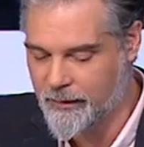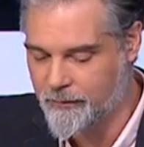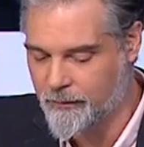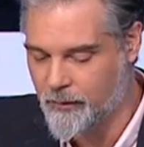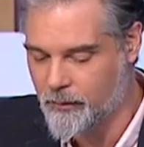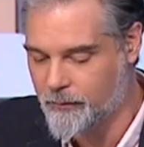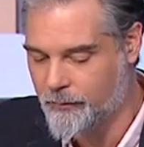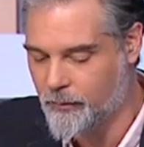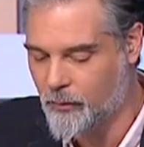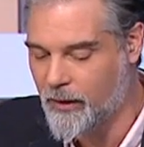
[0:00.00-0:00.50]

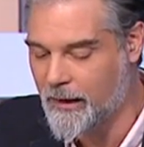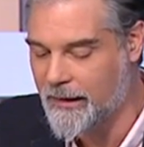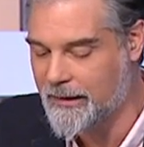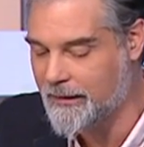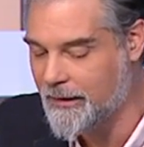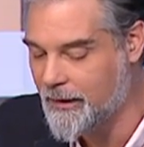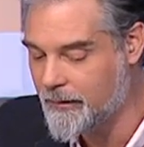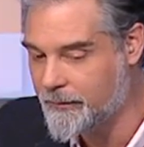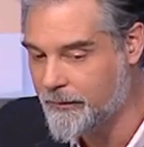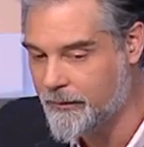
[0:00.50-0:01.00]
vote for I
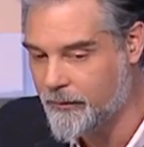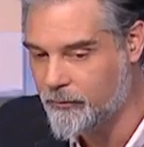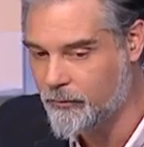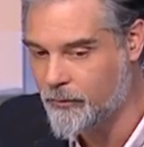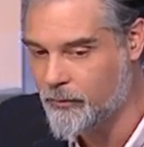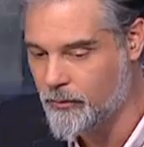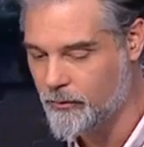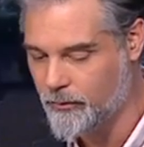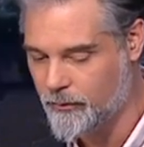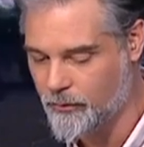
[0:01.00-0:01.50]
love the
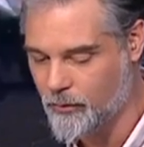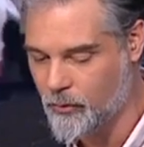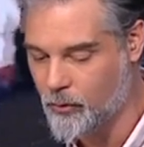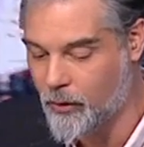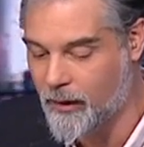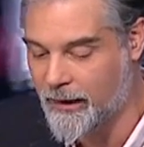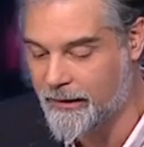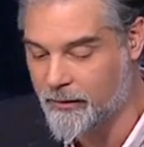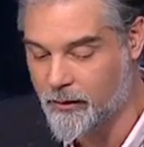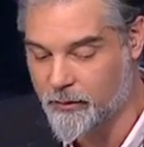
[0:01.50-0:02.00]
truth
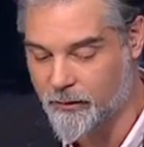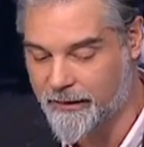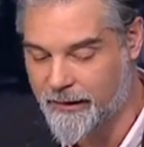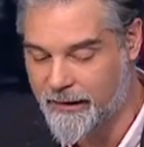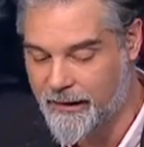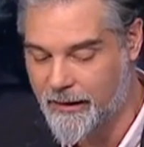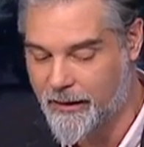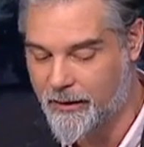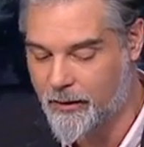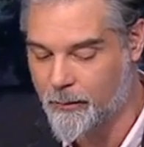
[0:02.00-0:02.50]
or I don't
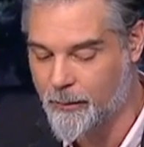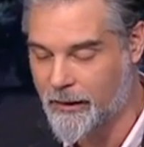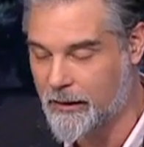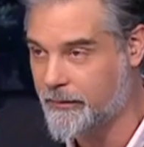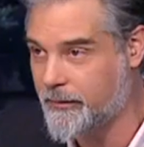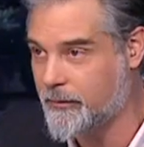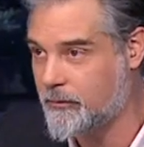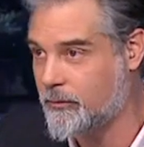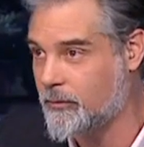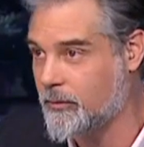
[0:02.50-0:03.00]
care
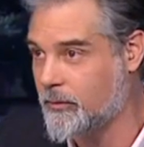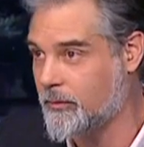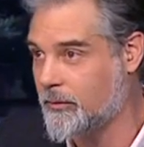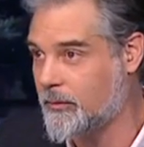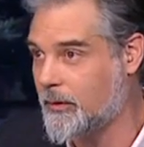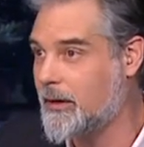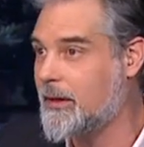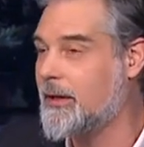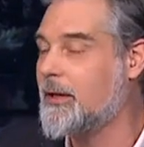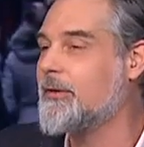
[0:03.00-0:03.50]
about the
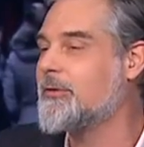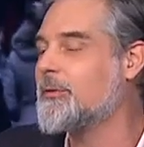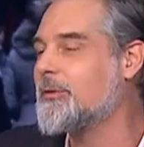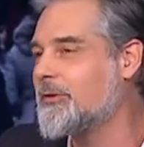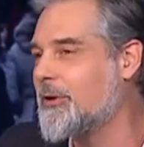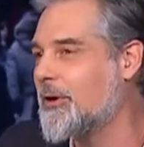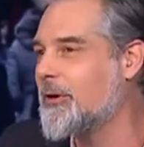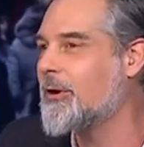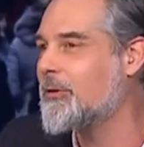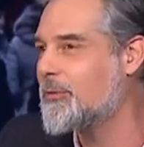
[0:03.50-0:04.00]
truth? So
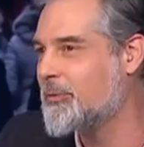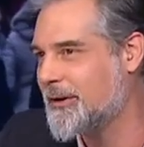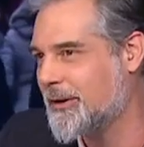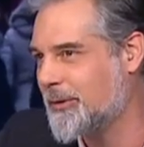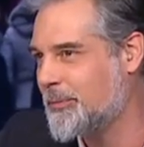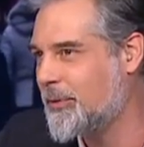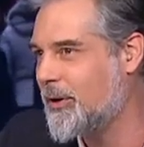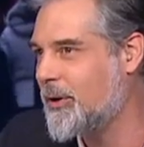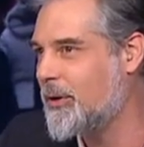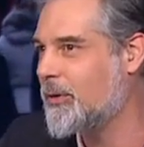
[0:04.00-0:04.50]
it's not a
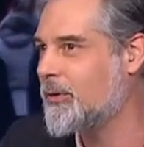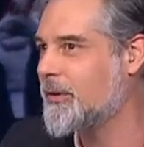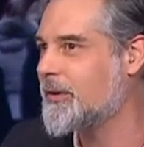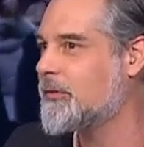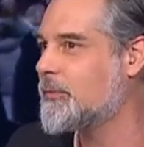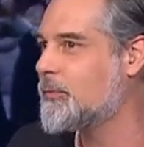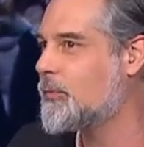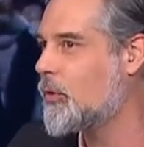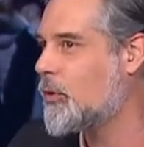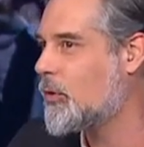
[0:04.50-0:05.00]
real poll,
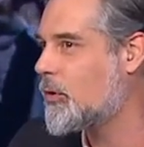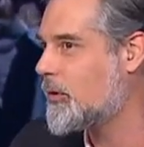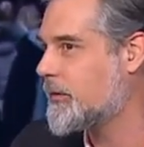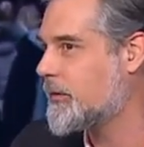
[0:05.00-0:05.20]
it's more